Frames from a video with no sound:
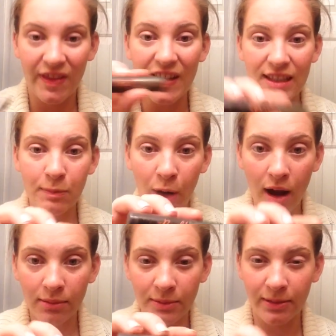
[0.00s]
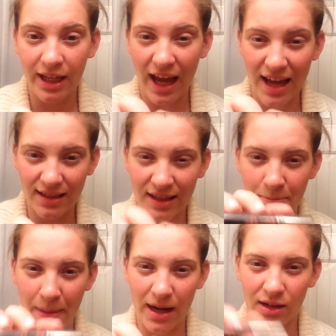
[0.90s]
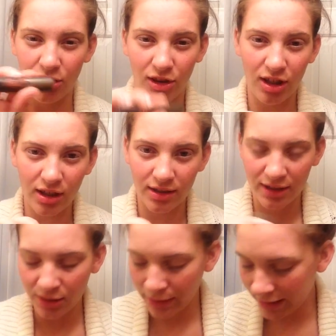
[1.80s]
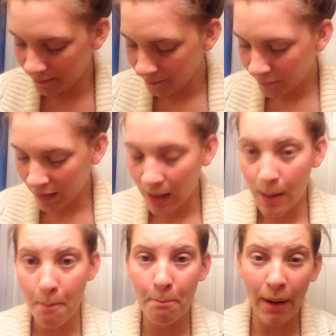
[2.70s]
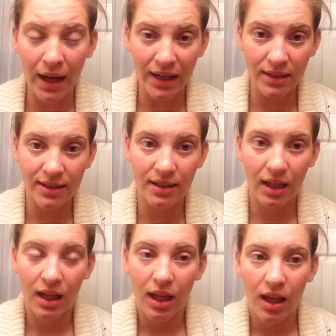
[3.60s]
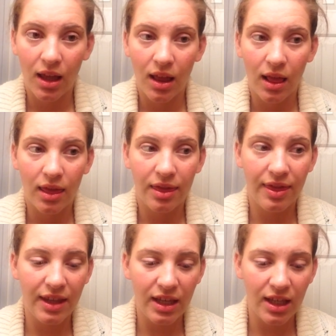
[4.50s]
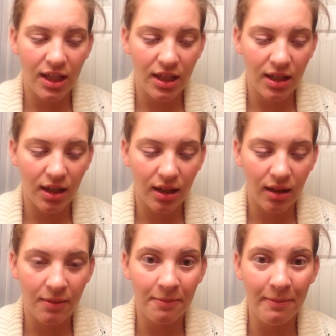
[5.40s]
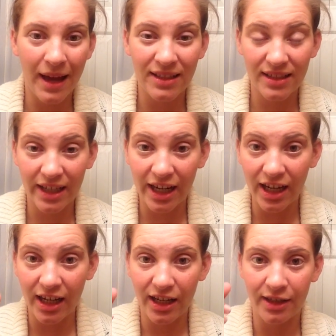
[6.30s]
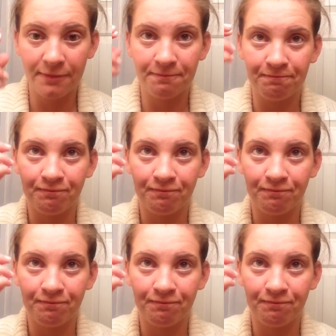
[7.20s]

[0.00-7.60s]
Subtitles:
This probably has the better look to it, but the mascara,